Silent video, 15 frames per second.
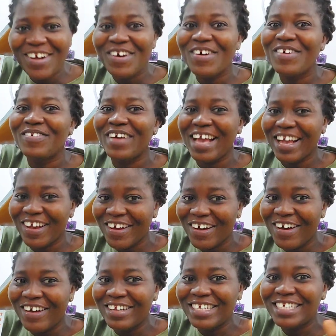Oh my
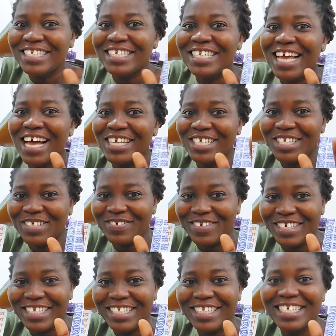god, isn't that
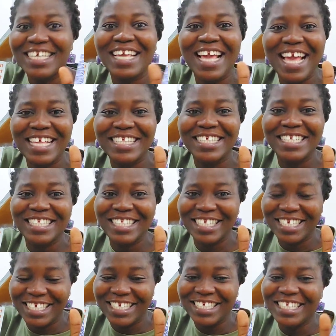sweet? Yes, it
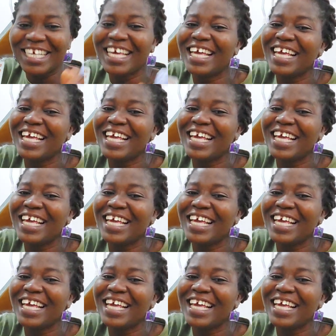is.